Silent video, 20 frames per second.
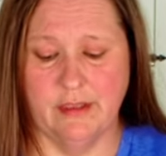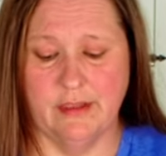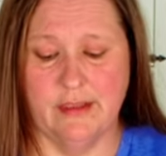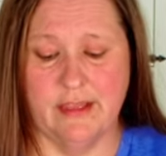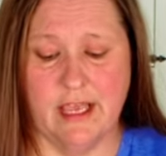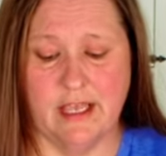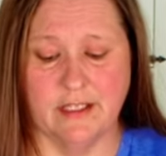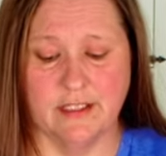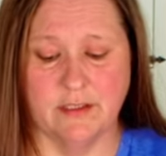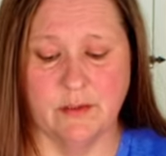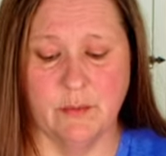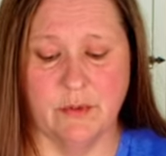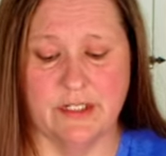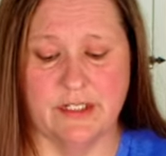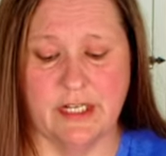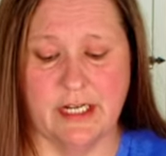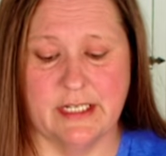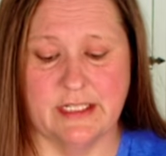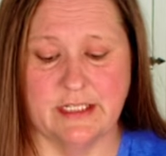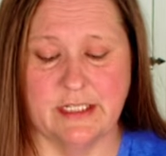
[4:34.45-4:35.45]
Next, we're
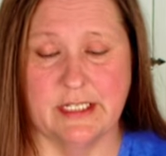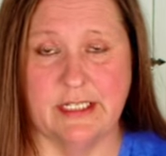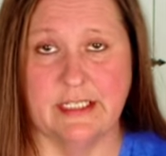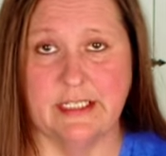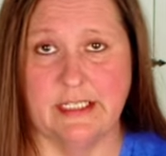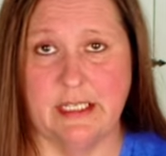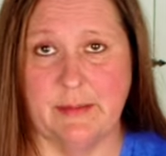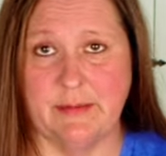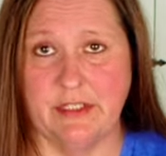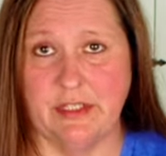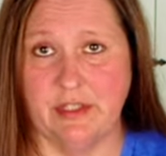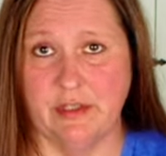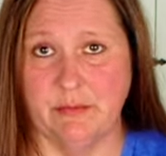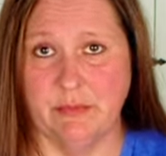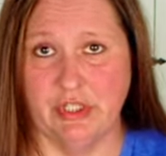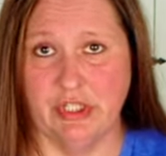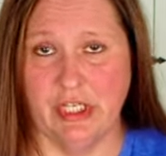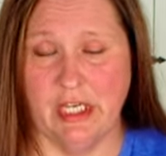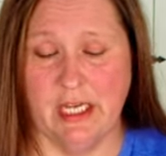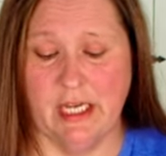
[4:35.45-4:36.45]
just going to step to the
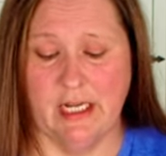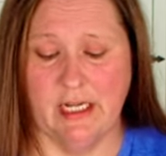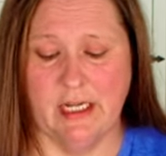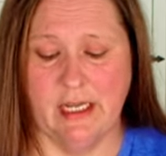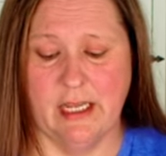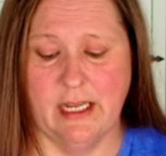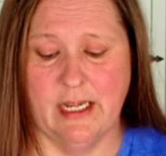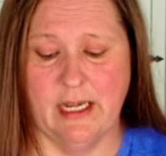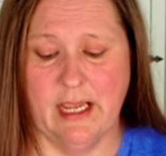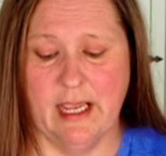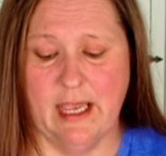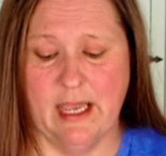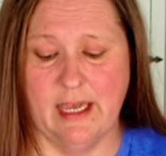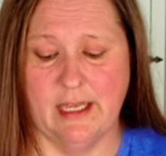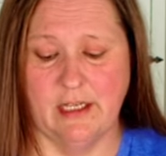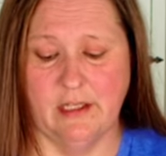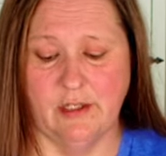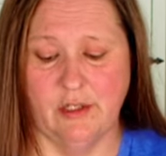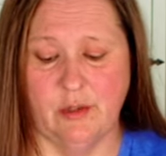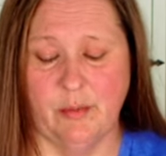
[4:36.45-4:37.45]
machine and
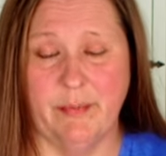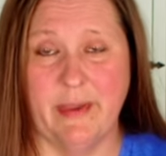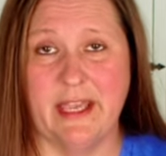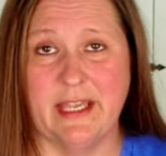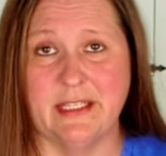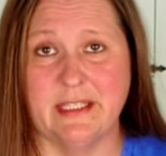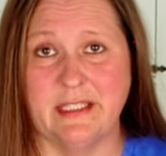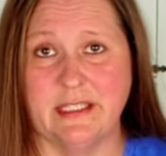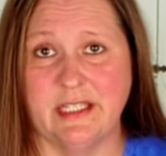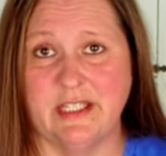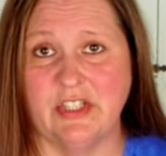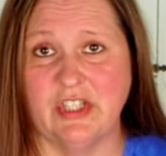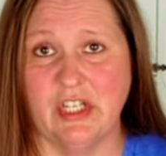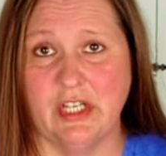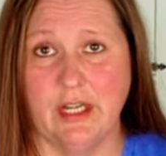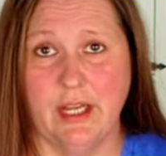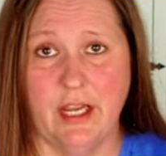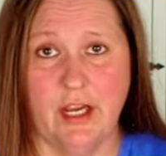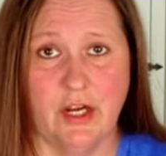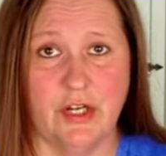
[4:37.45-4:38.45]
add a little base stitch
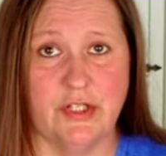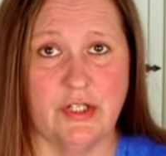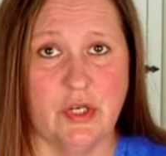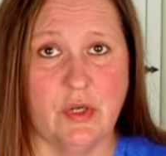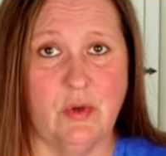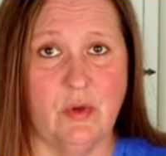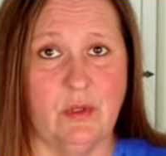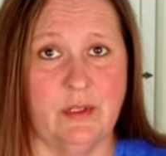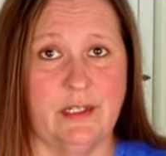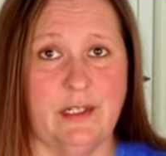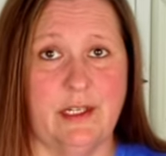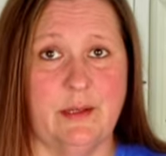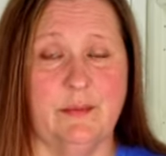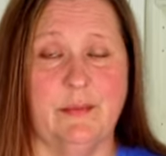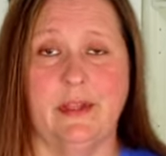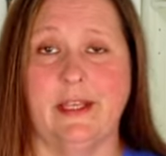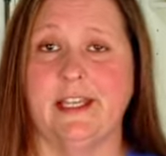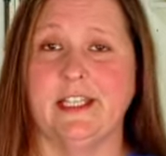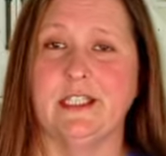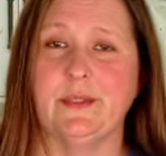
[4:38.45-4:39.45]
in here to hold it in
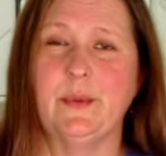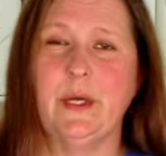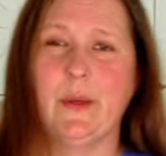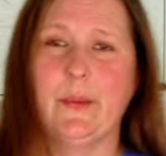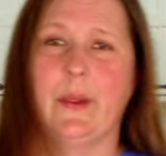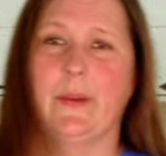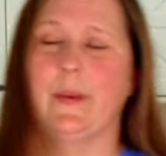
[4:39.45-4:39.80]
place while we